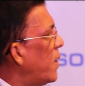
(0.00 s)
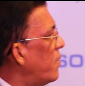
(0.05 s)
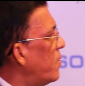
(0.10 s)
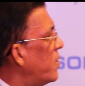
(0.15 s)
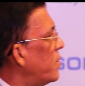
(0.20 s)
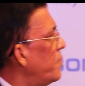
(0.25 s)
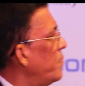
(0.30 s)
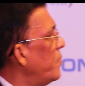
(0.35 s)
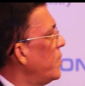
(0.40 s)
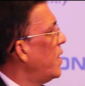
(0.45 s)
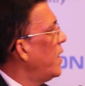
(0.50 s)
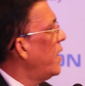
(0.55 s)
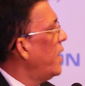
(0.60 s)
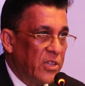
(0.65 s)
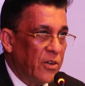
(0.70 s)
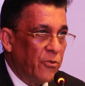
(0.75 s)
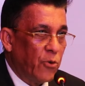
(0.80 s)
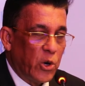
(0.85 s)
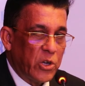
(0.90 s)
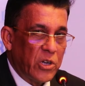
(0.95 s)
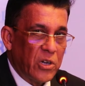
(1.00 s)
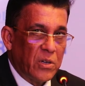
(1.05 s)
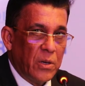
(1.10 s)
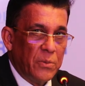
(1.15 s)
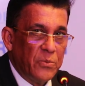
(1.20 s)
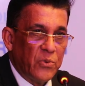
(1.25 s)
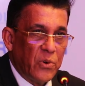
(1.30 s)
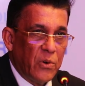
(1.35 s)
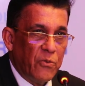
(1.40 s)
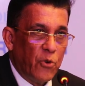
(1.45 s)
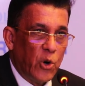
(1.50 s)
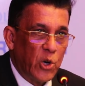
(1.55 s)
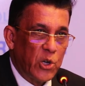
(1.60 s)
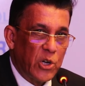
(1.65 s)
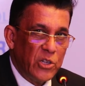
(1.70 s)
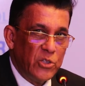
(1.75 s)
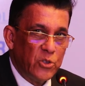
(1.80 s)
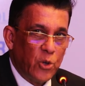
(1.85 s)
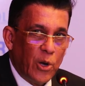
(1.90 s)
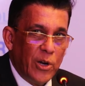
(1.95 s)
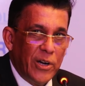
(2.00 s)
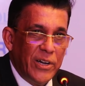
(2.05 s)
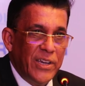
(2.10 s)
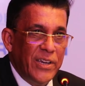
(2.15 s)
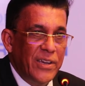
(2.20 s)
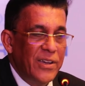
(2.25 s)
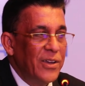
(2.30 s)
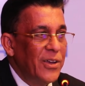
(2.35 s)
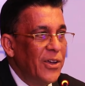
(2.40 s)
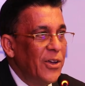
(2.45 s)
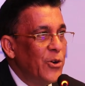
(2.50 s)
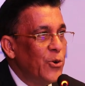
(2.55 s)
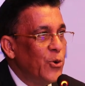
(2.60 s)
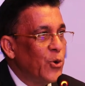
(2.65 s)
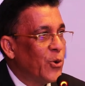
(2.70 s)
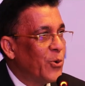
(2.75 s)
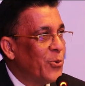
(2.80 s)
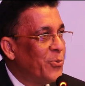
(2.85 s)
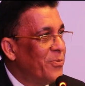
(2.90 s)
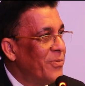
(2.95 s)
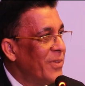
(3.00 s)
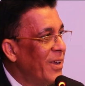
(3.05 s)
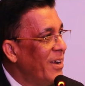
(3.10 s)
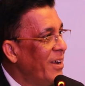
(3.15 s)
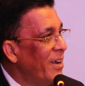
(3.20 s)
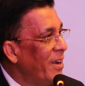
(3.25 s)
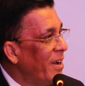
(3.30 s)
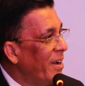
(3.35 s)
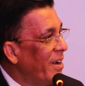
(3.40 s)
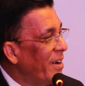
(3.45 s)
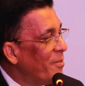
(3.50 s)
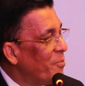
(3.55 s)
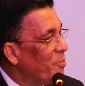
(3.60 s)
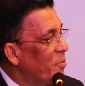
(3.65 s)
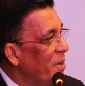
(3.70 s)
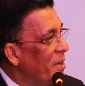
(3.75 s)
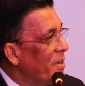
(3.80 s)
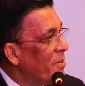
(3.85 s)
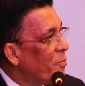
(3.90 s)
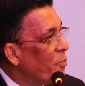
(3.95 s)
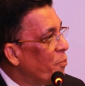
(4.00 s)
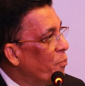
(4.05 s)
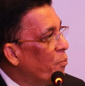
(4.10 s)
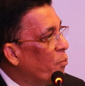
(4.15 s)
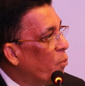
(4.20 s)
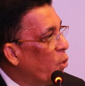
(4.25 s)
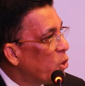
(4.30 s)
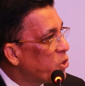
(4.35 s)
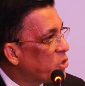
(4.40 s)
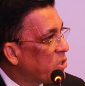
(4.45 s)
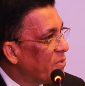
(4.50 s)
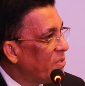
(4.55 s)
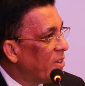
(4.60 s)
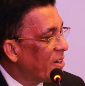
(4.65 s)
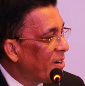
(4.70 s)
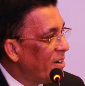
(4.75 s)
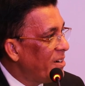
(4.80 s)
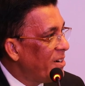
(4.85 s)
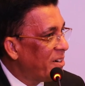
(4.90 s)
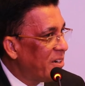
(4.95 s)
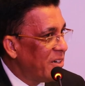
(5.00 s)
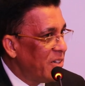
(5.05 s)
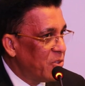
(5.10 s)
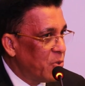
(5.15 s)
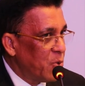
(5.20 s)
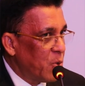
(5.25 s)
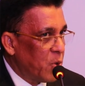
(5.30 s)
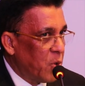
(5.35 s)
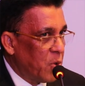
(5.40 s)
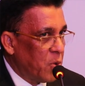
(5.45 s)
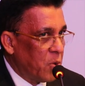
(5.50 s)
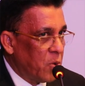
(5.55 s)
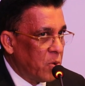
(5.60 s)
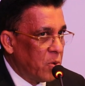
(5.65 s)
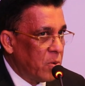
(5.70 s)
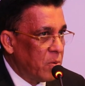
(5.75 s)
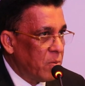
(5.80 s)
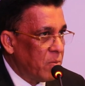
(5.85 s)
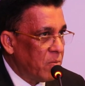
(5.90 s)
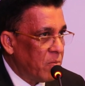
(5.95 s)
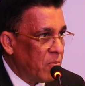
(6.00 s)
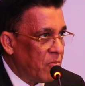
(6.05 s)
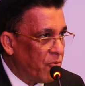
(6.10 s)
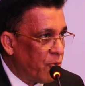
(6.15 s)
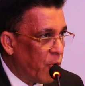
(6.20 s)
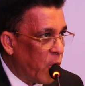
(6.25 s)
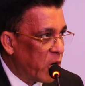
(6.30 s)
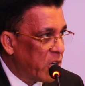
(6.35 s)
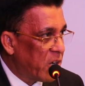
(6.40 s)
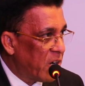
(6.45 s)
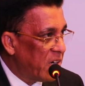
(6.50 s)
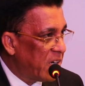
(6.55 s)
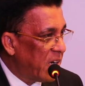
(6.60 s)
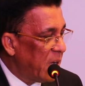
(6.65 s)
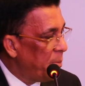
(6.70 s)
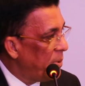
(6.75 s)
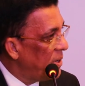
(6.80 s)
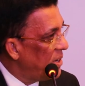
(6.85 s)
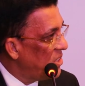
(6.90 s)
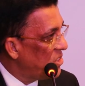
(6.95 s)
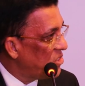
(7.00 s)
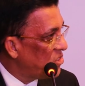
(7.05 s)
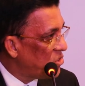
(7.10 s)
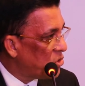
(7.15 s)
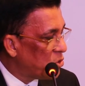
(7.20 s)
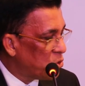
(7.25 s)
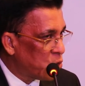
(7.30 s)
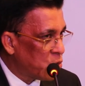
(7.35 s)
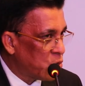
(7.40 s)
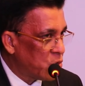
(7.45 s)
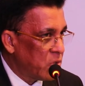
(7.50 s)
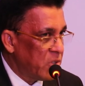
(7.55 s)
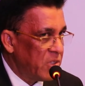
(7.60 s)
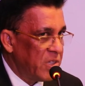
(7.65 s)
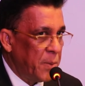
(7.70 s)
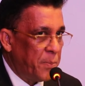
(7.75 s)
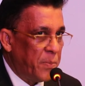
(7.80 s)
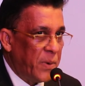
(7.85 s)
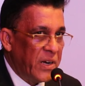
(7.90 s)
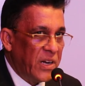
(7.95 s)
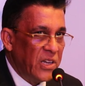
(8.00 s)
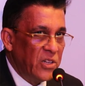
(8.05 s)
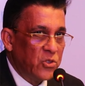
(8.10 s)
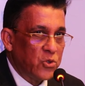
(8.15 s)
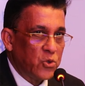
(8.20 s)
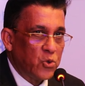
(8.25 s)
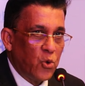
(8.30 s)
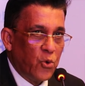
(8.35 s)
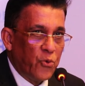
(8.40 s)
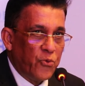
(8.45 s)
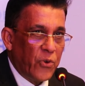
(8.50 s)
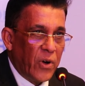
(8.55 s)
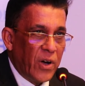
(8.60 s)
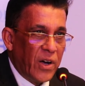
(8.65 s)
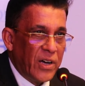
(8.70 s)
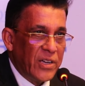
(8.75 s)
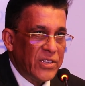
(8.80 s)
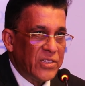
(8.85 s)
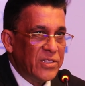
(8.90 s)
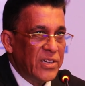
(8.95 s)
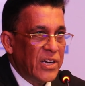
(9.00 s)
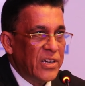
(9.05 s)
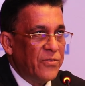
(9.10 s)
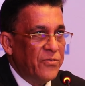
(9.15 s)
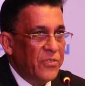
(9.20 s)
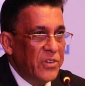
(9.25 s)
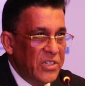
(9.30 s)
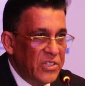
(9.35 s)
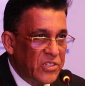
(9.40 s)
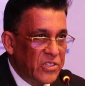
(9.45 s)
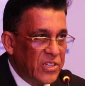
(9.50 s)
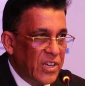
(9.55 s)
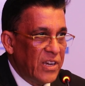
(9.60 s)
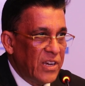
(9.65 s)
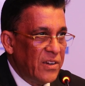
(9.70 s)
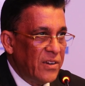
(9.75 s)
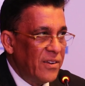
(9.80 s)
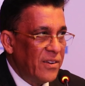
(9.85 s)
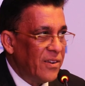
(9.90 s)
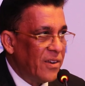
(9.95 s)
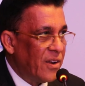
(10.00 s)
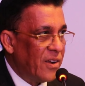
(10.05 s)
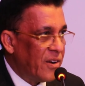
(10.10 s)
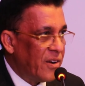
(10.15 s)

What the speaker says: power, where the water comes from. Water is already, you know, most of the countries, you know, water table is depleting so fast that we still